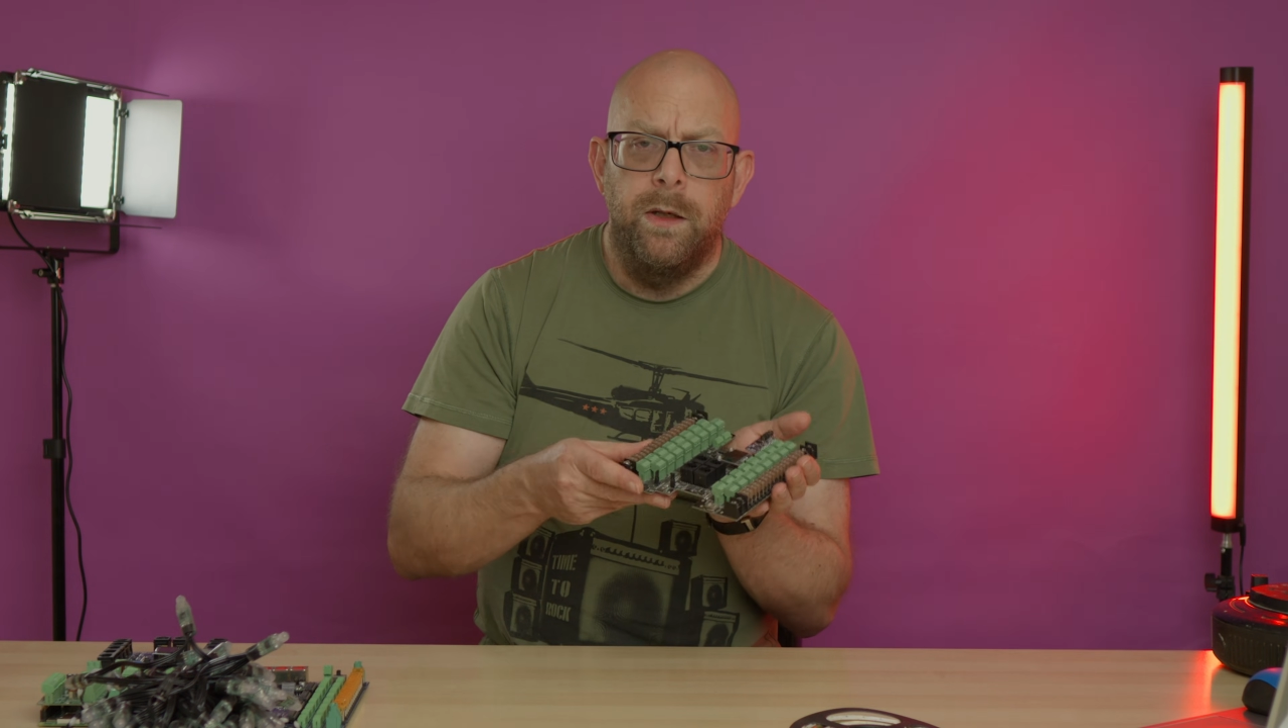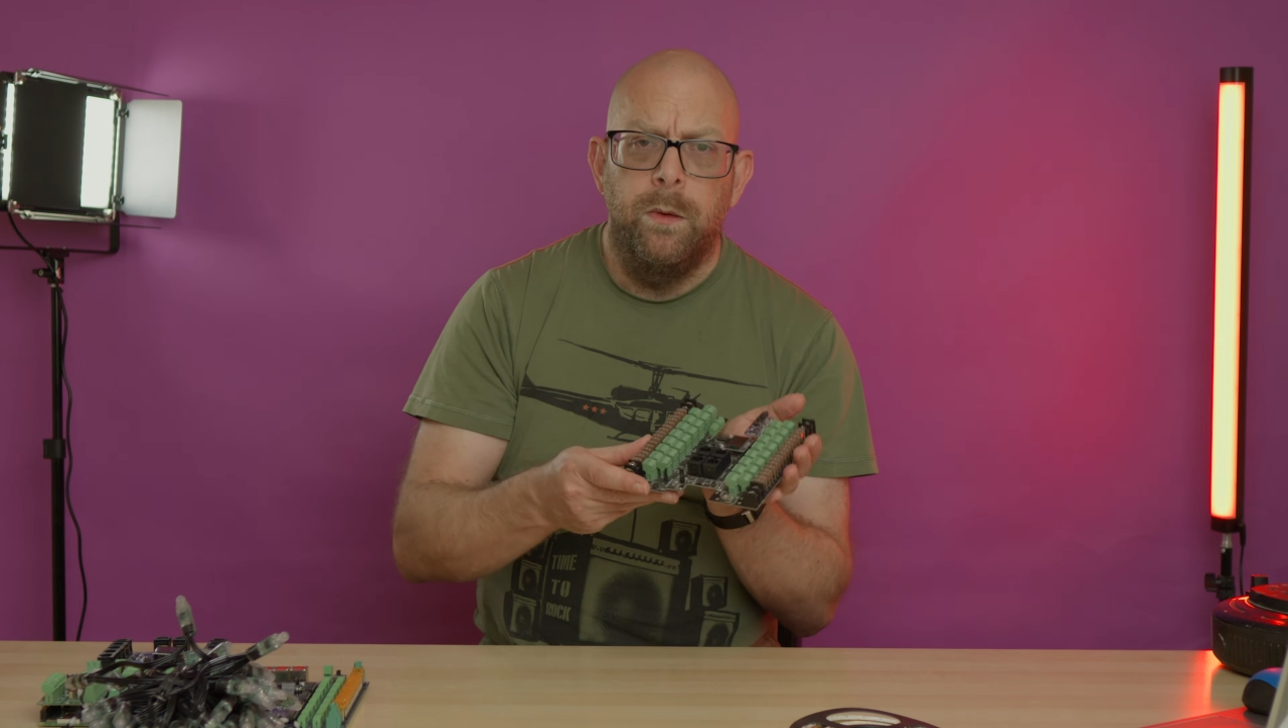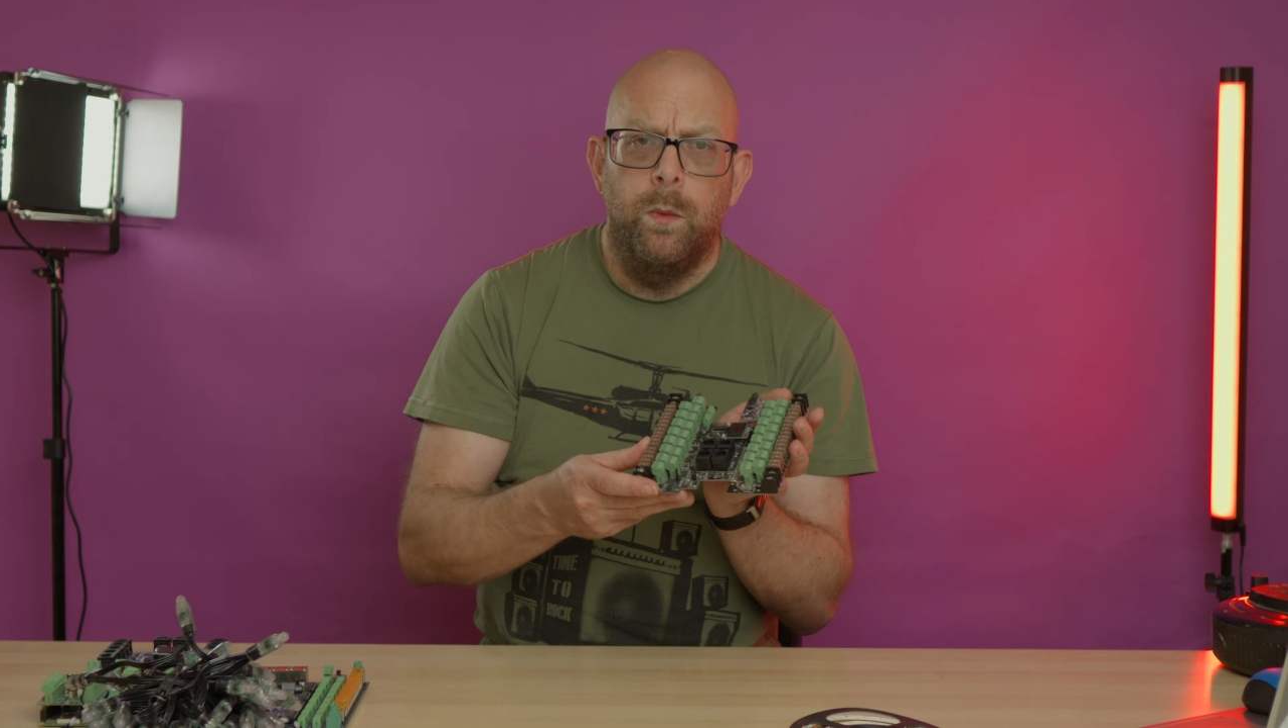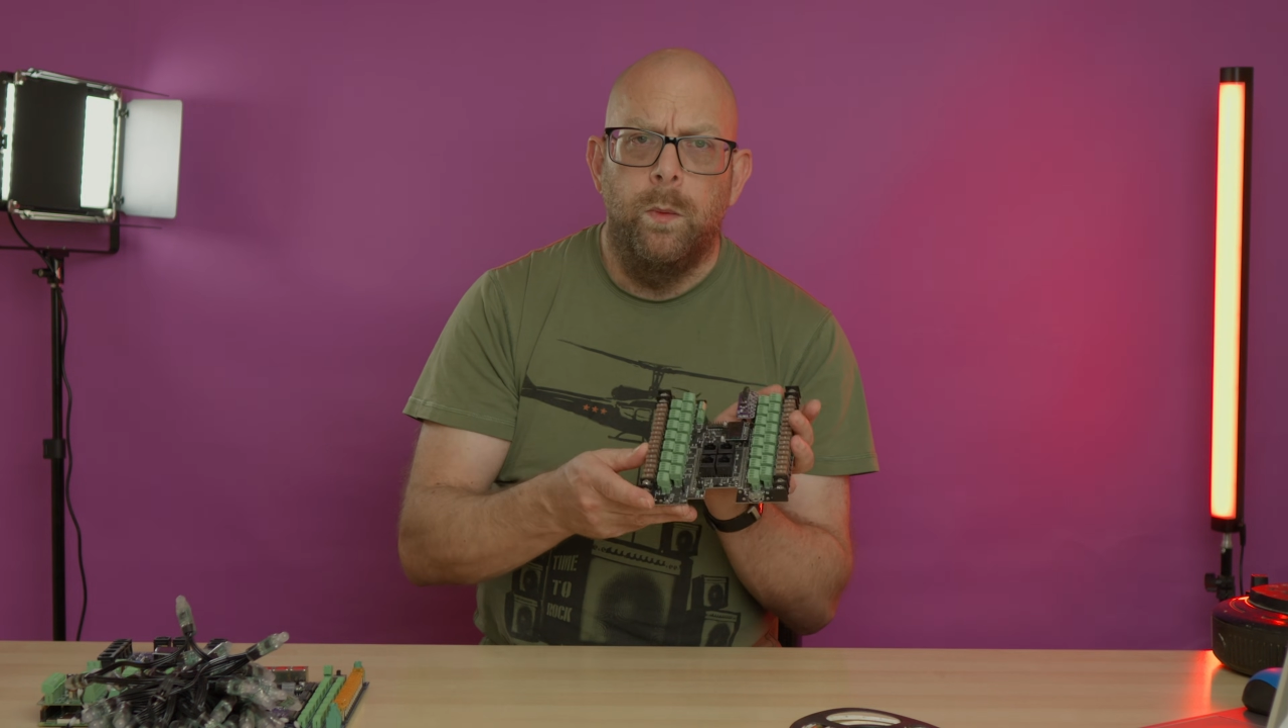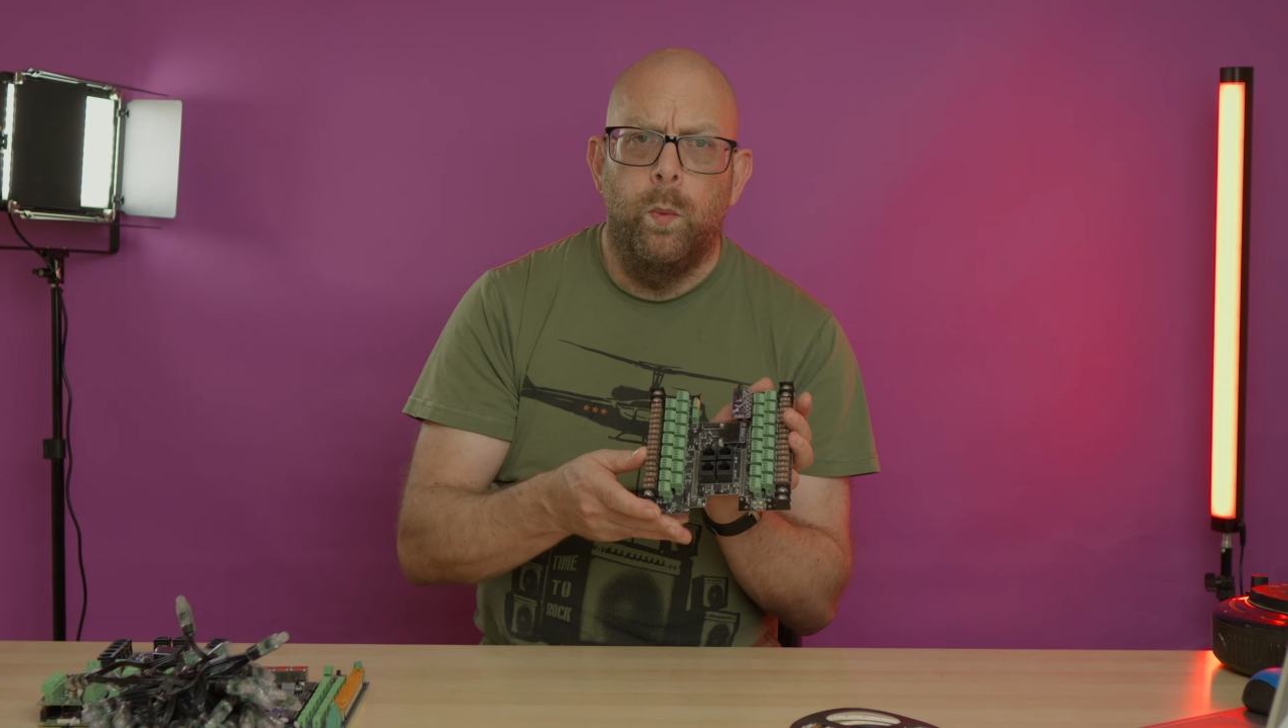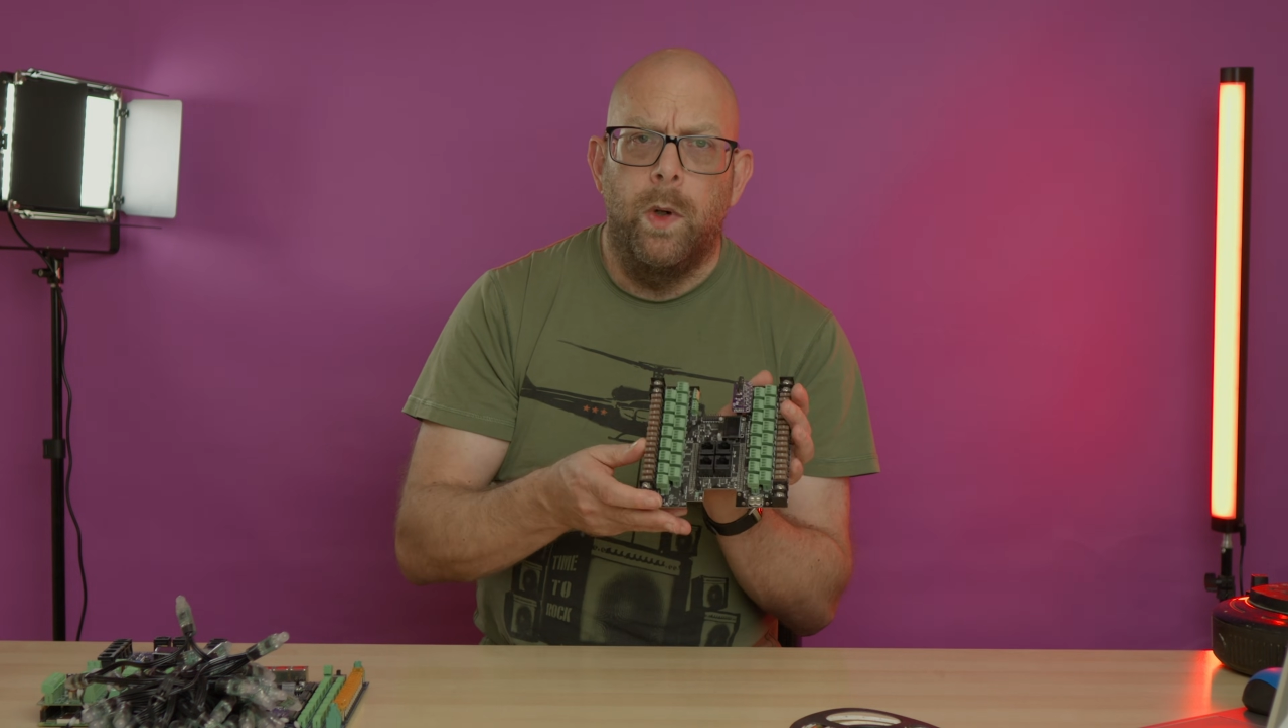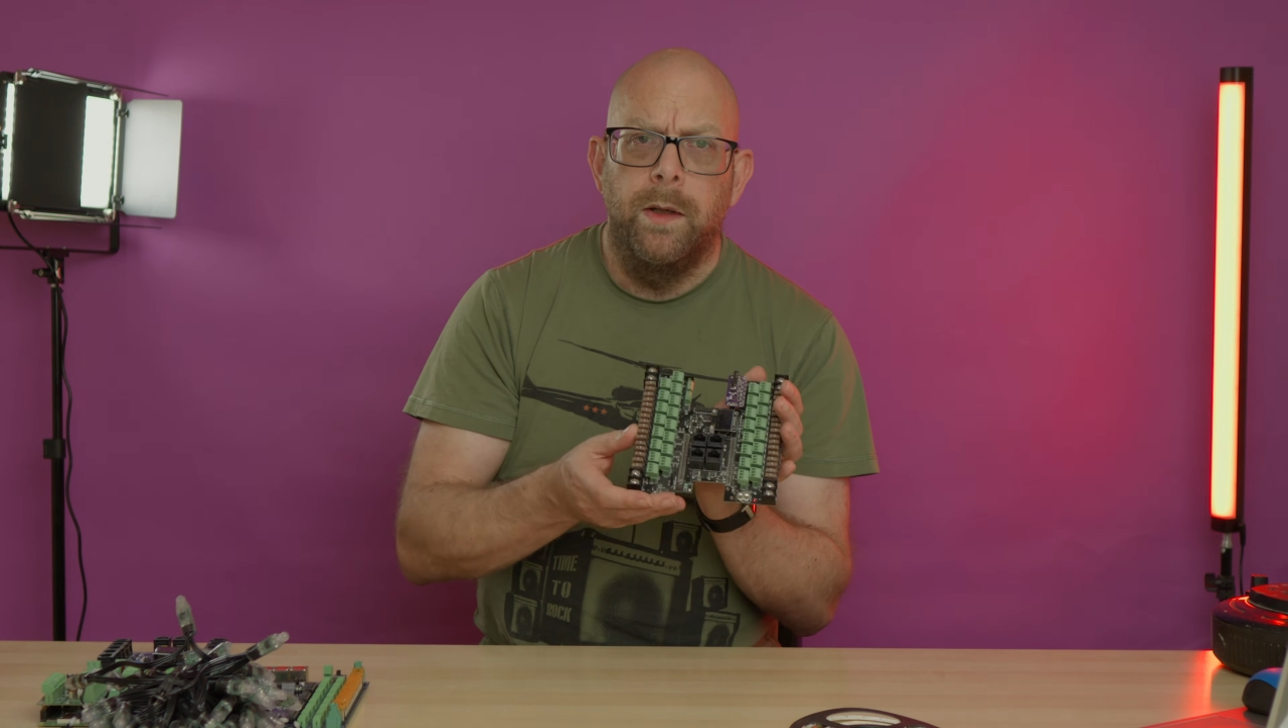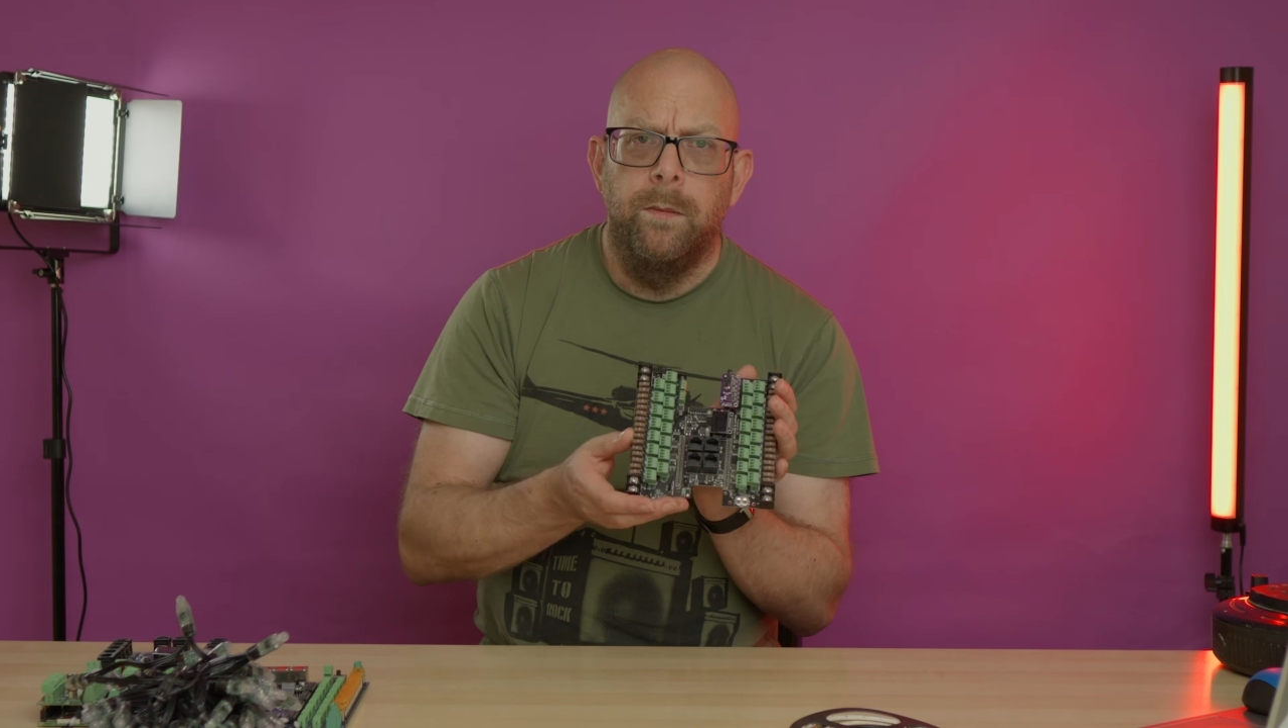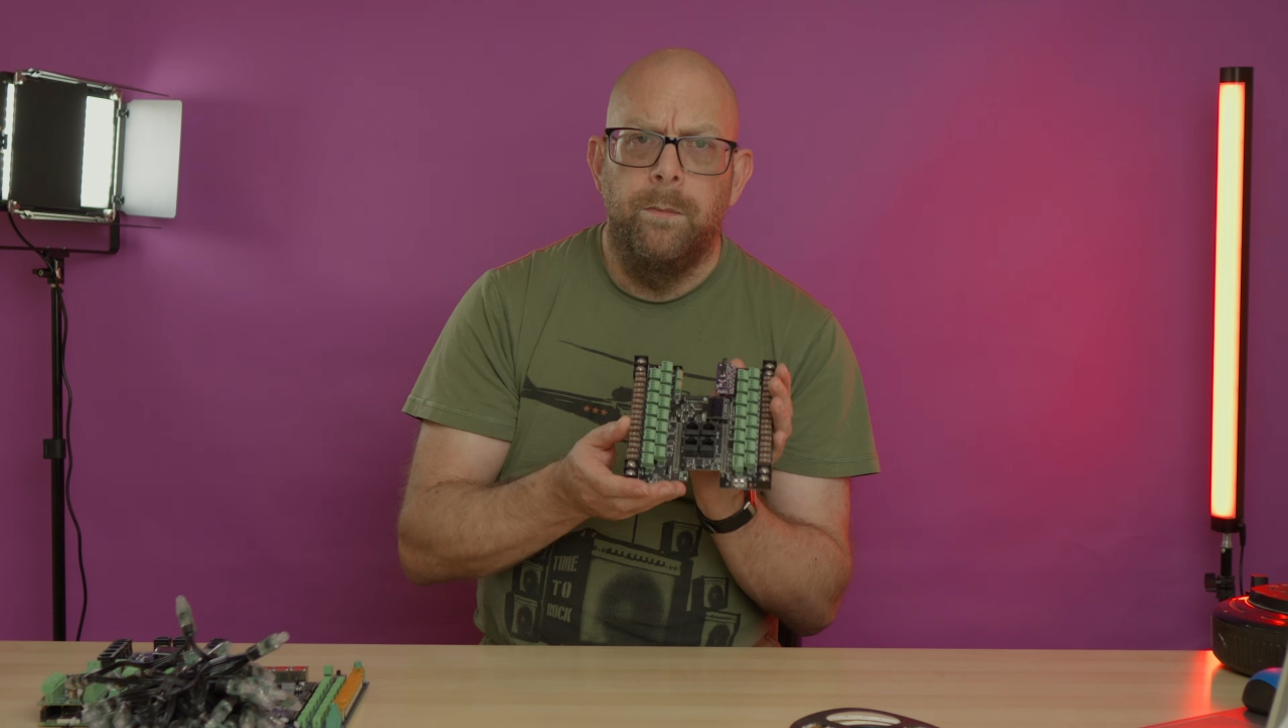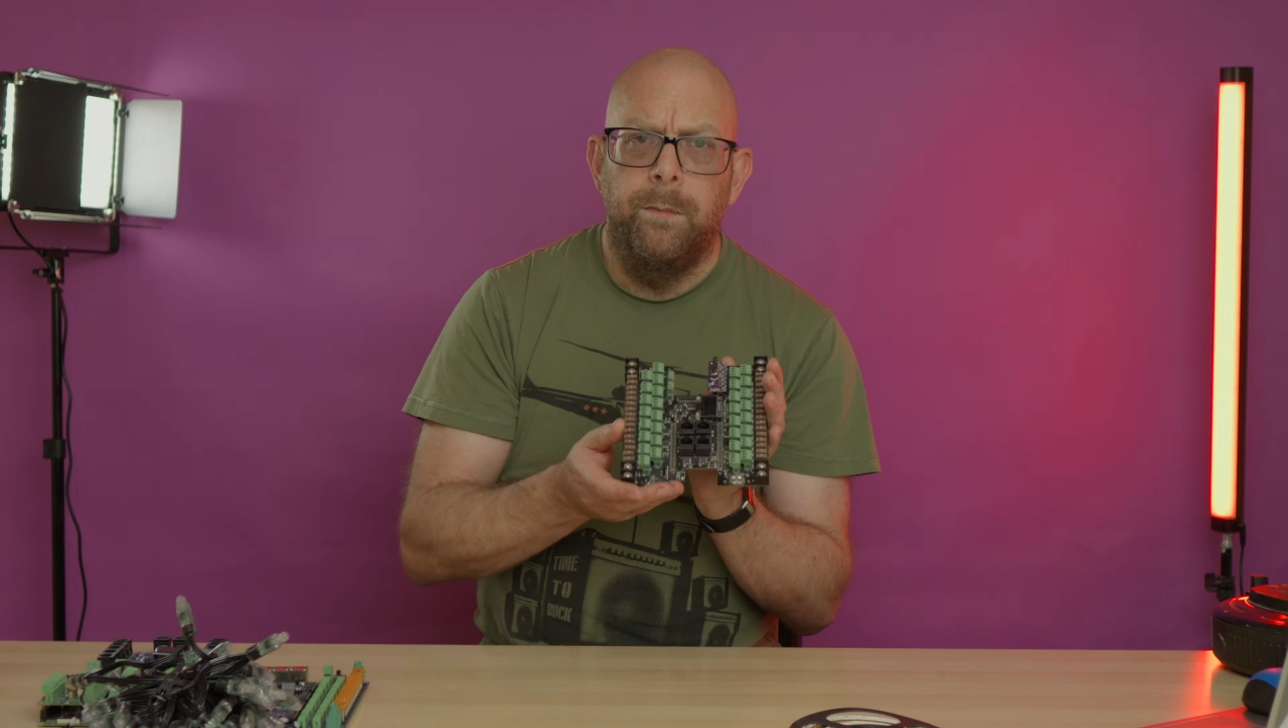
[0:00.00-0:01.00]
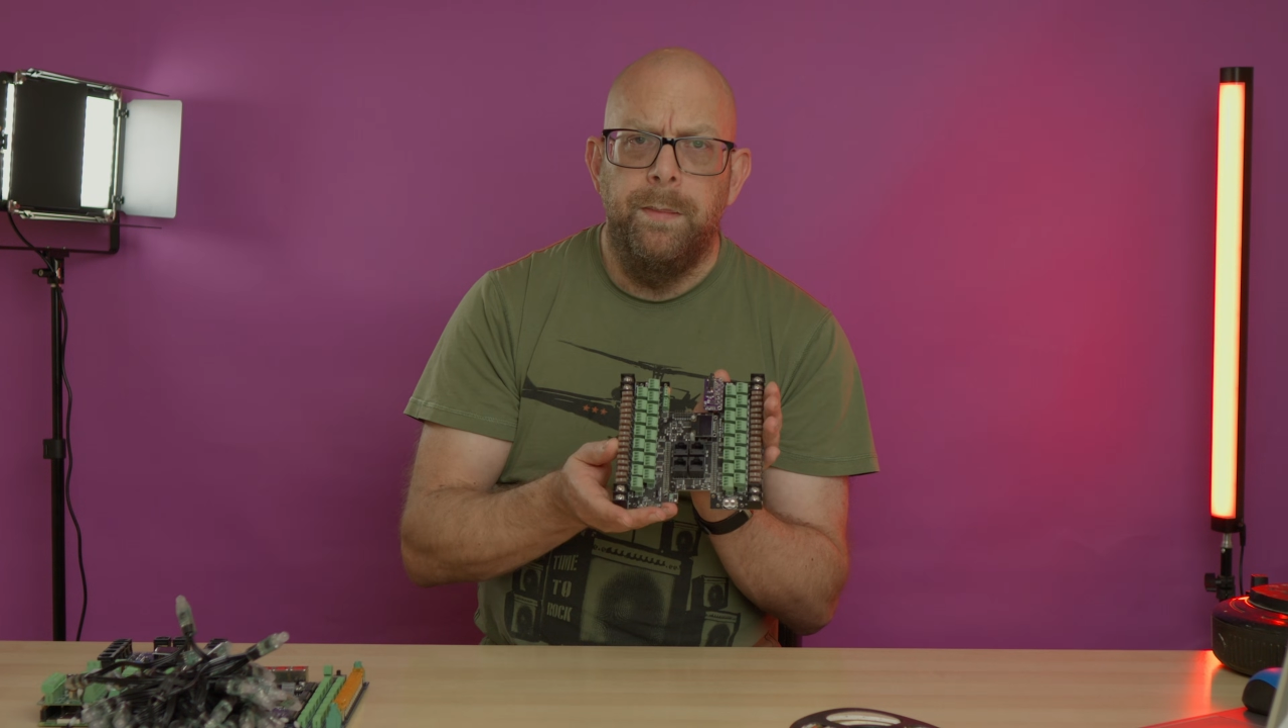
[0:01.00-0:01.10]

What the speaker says: you one